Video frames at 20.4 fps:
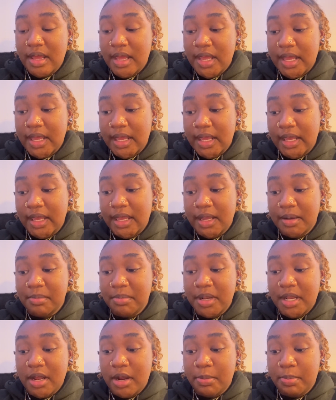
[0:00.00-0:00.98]
It can
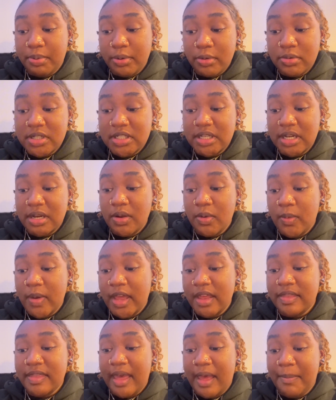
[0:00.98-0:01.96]
be approached in a way
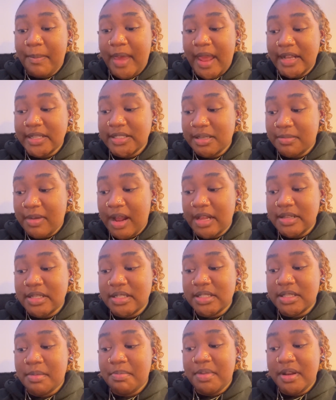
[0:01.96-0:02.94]
that maximizes
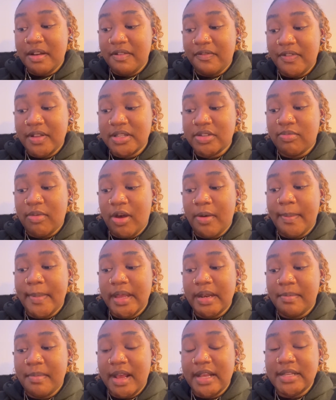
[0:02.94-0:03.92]
the benefits while
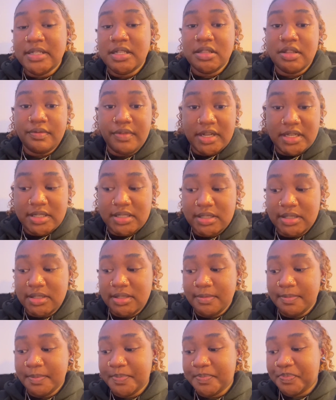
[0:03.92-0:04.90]
minimizing the risks.
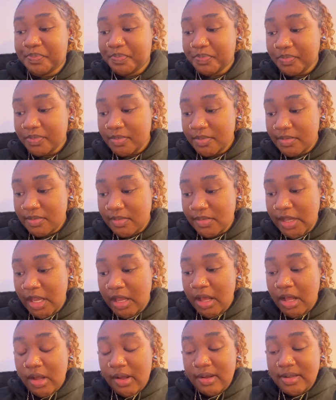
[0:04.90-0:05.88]

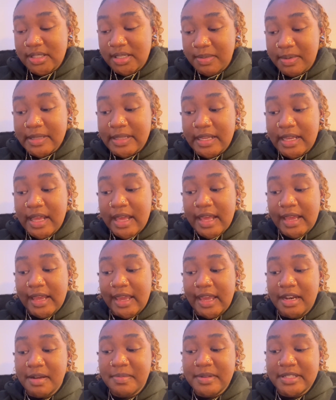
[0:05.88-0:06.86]
Ultimately,
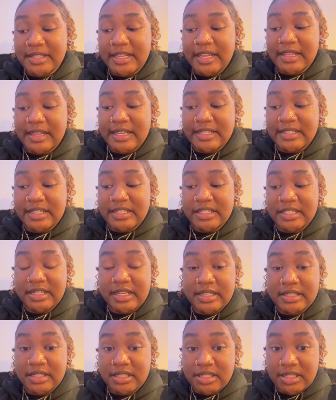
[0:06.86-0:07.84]
cannabis legalization
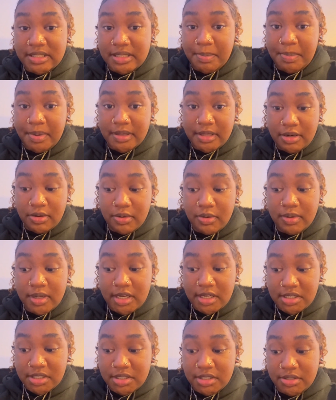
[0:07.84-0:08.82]
isn't just a political
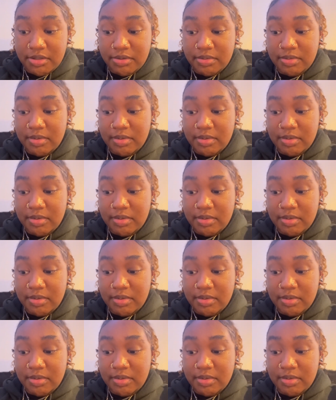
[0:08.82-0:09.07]
issue.